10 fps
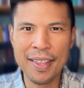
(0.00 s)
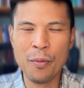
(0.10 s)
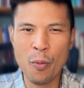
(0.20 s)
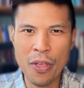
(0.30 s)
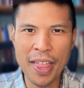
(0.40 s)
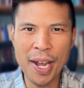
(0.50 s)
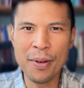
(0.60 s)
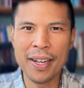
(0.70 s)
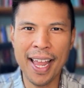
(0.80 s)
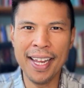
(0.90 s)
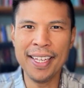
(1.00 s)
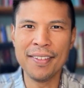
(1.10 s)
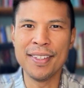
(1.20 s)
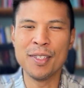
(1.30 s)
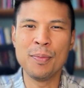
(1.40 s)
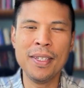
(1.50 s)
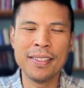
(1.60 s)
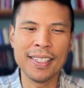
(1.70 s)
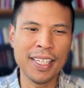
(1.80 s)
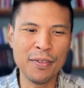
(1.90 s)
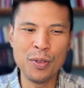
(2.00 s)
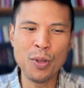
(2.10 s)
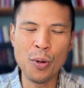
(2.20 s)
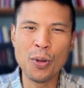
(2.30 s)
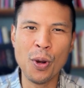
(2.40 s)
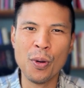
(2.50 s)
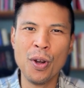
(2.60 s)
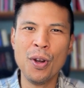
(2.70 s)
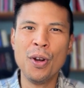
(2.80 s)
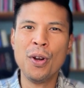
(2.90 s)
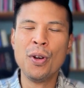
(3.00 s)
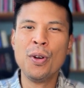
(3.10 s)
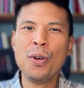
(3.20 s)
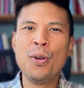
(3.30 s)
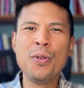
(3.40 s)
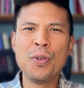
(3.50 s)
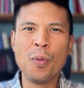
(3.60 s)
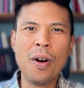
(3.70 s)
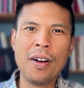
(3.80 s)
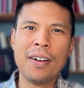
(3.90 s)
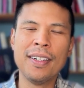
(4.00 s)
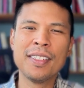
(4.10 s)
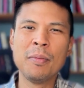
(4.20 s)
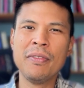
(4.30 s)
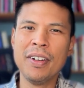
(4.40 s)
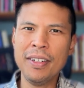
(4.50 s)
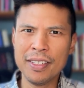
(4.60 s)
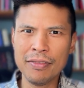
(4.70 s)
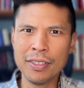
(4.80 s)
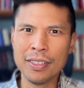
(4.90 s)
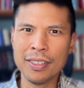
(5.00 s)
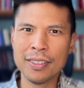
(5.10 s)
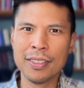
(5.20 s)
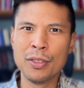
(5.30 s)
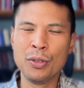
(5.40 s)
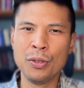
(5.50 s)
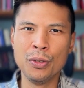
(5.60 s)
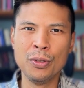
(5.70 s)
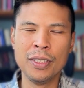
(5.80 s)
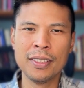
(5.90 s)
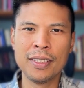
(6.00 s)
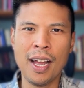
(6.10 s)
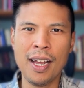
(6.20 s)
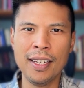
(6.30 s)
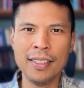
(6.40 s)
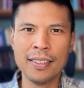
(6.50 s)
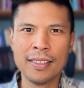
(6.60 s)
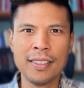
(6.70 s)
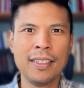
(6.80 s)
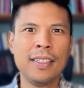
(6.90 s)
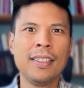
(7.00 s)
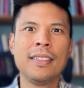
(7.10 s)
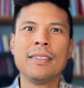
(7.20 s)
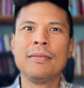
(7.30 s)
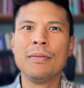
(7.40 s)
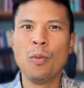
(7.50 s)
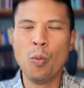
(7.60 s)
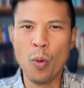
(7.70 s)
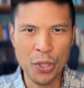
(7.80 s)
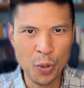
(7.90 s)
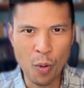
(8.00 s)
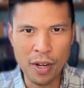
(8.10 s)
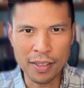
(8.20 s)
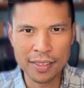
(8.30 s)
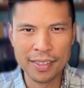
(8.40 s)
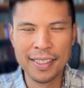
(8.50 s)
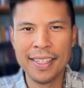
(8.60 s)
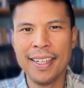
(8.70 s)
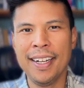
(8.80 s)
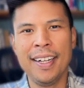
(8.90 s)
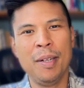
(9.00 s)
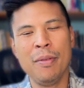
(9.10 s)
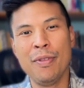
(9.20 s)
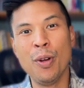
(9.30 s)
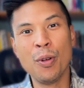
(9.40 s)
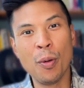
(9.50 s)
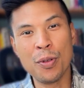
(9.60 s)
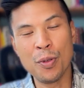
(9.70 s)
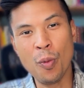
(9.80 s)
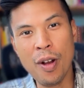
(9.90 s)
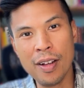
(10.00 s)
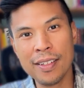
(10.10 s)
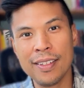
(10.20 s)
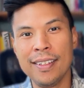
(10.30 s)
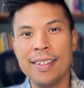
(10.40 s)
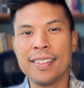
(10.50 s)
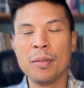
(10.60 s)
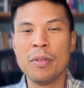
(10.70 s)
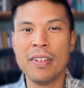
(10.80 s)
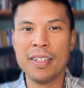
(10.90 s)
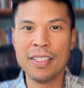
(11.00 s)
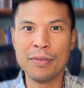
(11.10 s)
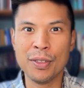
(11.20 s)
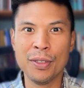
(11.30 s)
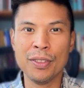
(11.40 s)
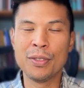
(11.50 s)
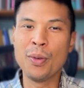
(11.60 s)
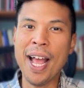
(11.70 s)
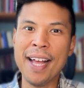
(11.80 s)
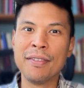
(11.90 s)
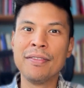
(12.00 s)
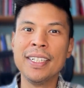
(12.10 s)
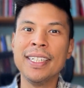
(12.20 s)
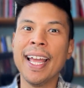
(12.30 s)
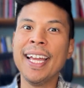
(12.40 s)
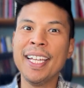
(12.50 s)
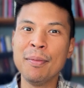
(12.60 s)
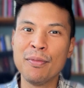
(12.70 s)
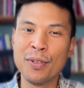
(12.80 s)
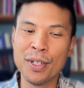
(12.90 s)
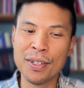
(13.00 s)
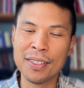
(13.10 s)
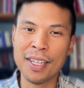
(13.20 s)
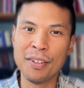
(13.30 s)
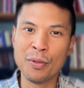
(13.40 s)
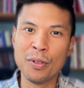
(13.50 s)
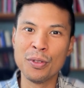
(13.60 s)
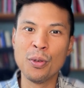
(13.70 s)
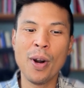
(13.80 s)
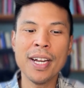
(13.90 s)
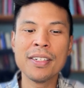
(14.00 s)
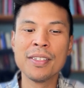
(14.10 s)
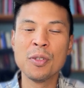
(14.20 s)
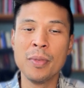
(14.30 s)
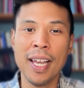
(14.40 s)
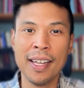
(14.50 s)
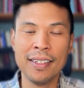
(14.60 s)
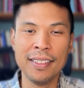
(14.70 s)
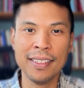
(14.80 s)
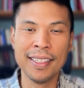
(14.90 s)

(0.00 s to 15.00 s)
without any of these pieces, like if you don't know who you are, it's going to be very difficult to decide what you want. If you don't know what you want, it's going to be very difficult to have an aim for yourself or a direction to be headed in.